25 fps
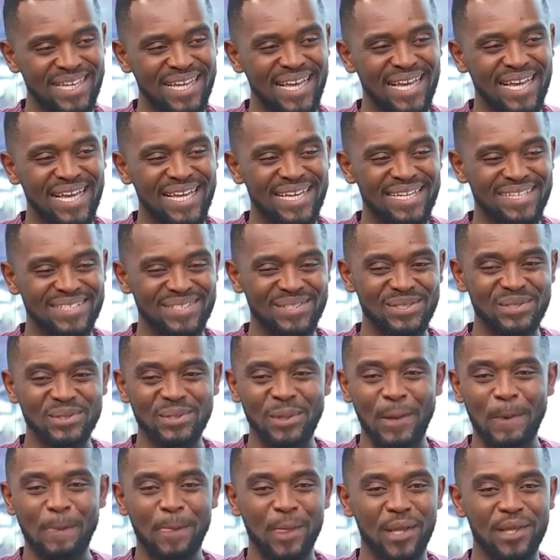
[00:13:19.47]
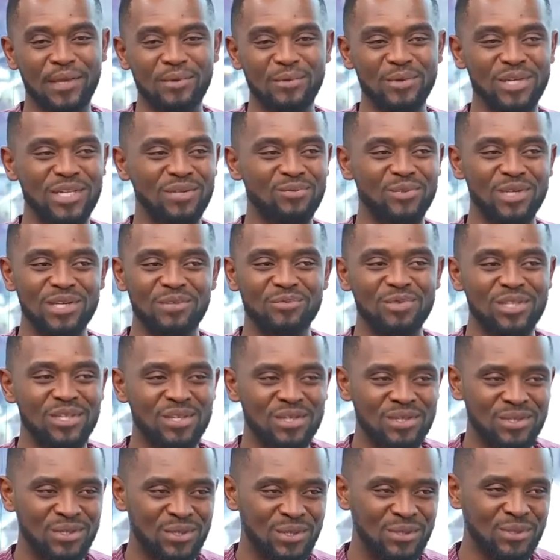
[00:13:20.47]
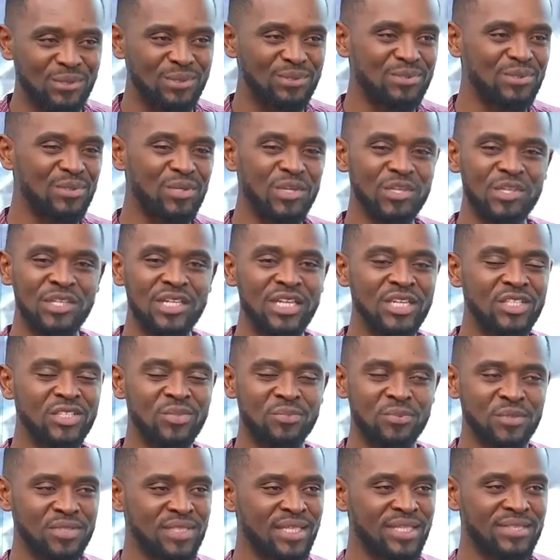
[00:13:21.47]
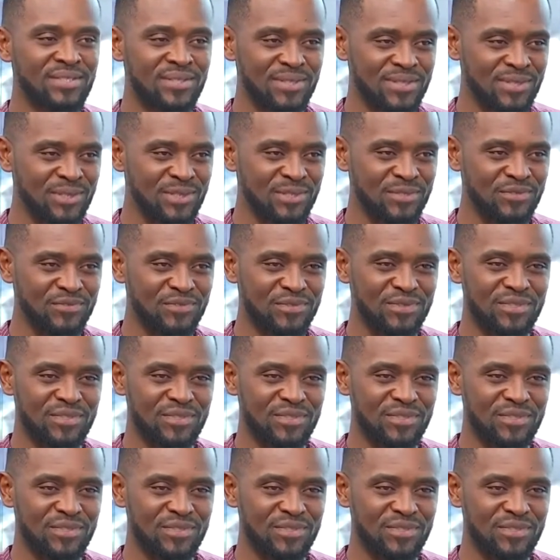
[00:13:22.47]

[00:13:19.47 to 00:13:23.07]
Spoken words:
You know, we don't know. So you need to protect yourself.